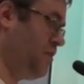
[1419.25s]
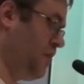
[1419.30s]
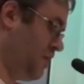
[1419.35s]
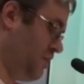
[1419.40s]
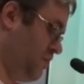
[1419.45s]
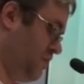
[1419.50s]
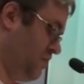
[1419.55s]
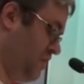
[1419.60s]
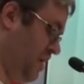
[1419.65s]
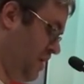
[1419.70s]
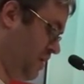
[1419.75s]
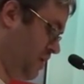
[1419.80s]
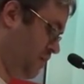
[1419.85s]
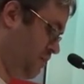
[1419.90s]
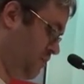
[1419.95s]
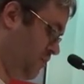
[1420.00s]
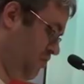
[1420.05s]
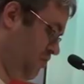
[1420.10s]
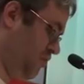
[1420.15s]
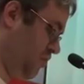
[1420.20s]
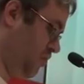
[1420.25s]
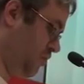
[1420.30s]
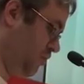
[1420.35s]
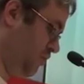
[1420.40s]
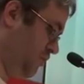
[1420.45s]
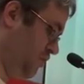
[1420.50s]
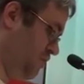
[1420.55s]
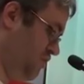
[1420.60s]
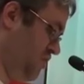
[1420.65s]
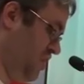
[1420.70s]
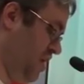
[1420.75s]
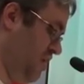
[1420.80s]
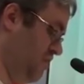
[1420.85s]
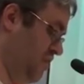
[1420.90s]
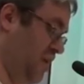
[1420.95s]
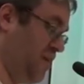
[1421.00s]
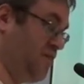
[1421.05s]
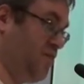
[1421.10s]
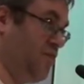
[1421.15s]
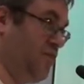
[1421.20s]
They could take up struggles for
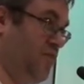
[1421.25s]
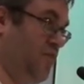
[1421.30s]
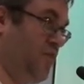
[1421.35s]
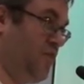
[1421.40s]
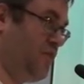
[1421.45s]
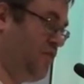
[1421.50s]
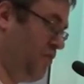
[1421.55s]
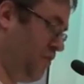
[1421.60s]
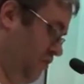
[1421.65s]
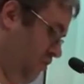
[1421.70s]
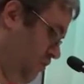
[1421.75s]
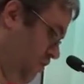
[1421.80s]
change, as the 60s